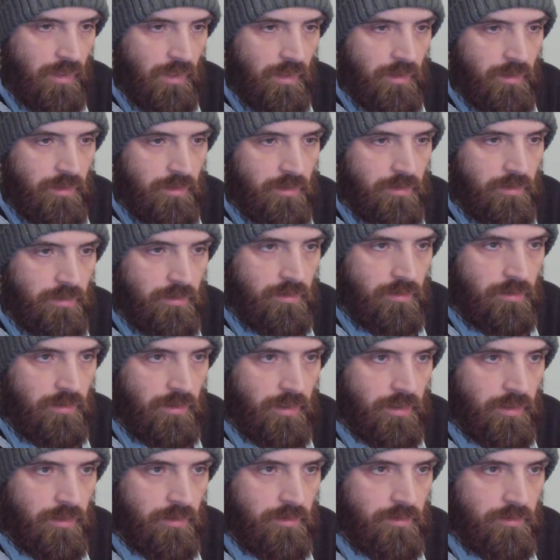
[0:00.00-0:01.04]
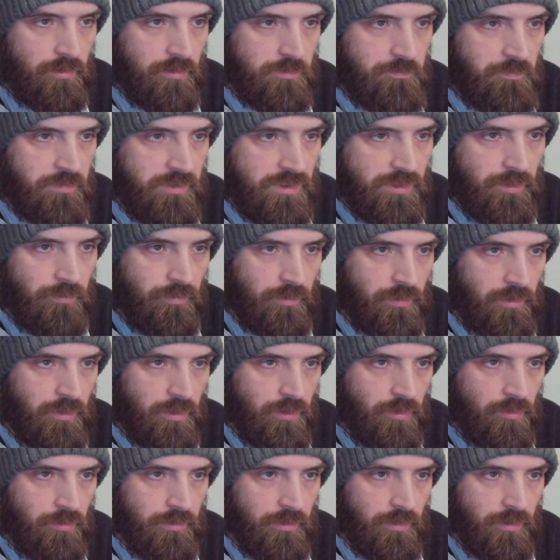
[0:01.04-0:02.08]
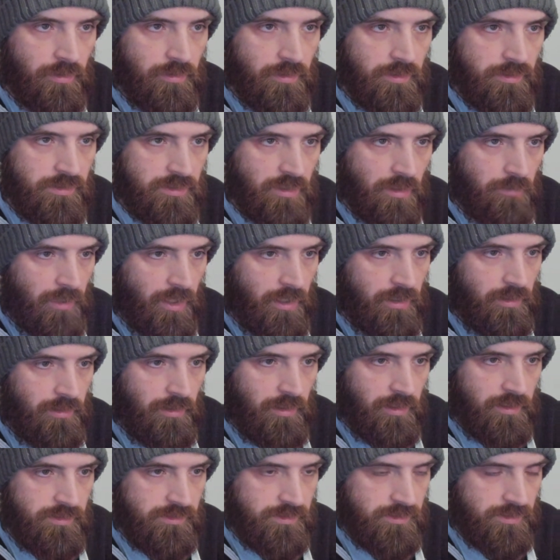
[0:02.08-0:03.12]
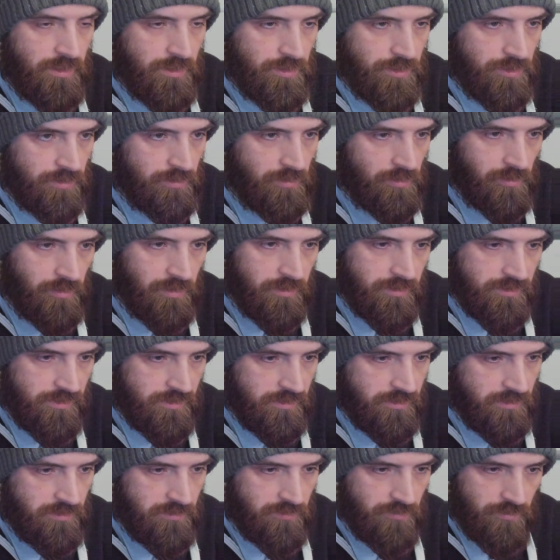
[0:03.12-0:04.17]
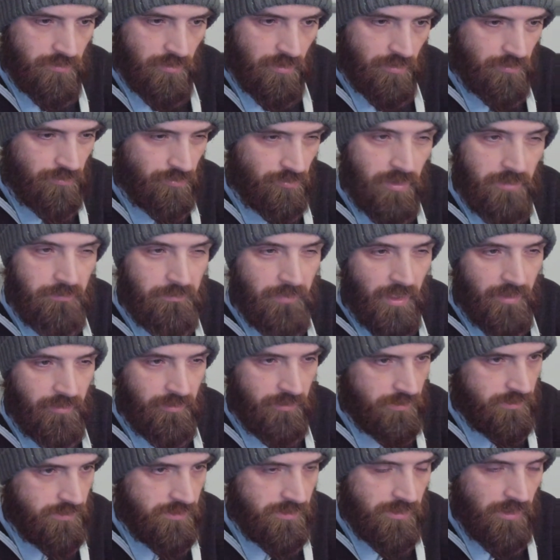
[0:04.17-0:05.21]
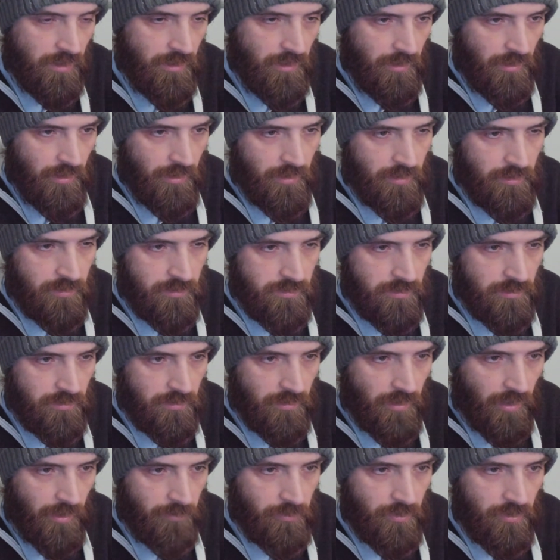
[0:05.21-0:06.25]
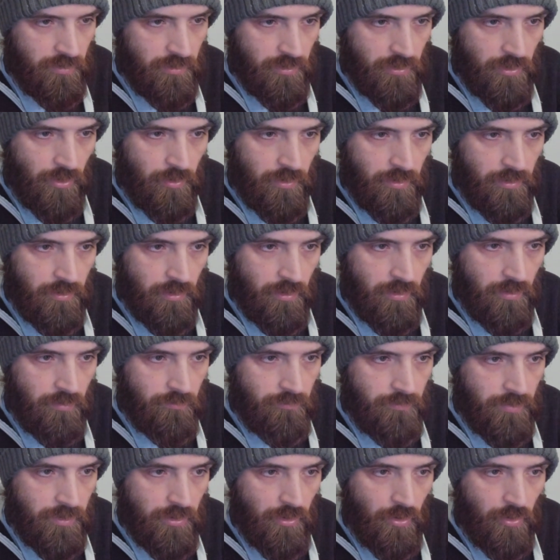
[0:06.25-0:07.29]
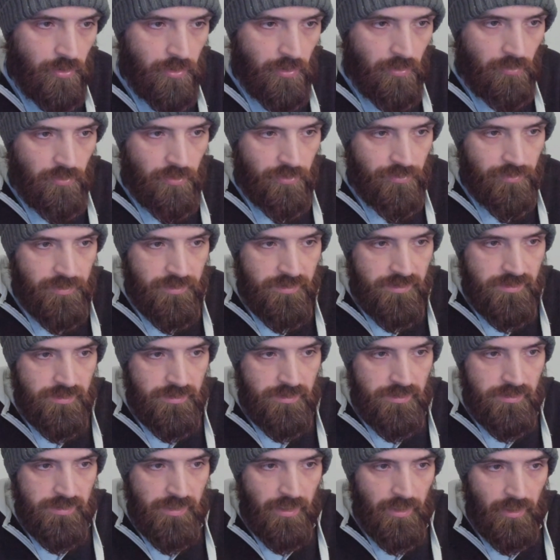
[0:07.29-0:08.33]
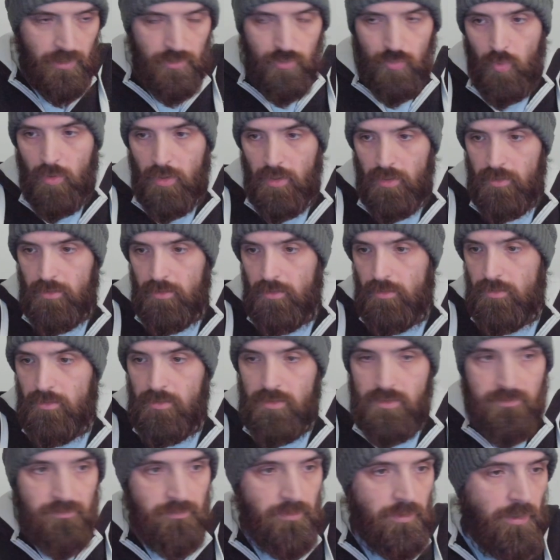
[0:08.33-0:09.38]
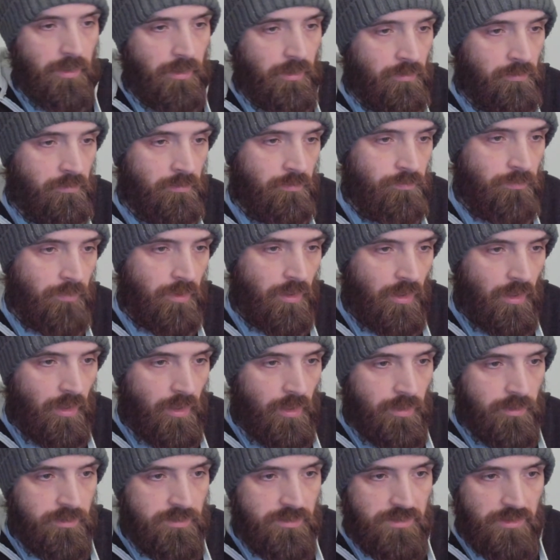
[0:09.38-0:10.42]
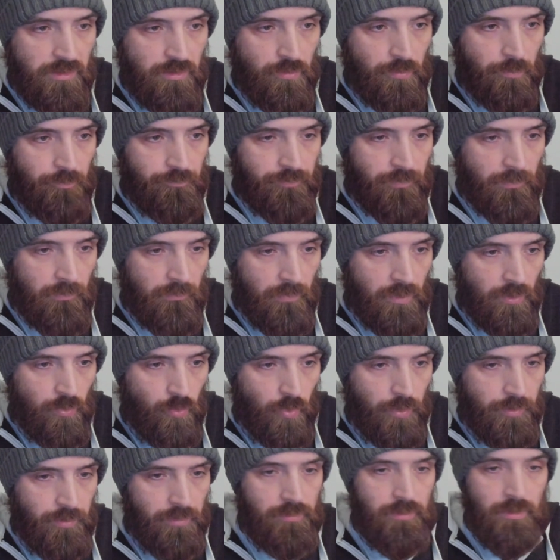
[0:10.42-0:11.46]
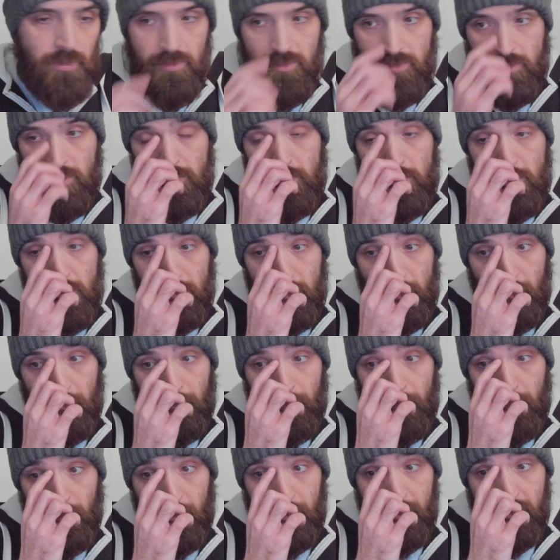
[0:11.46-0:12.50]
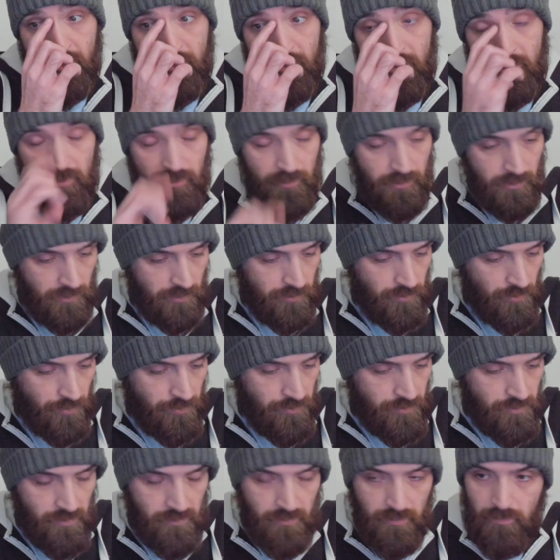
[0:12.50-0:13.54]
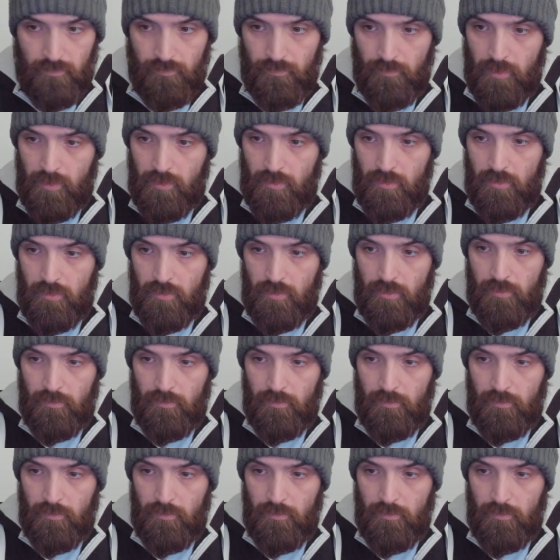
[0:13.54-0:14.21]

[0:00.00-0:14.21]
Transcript: uh, like specifically on in this command line section it lists three methods and uh, I'm gonna going be going over this second one in this video. So what you need to do first uh, in order to uh,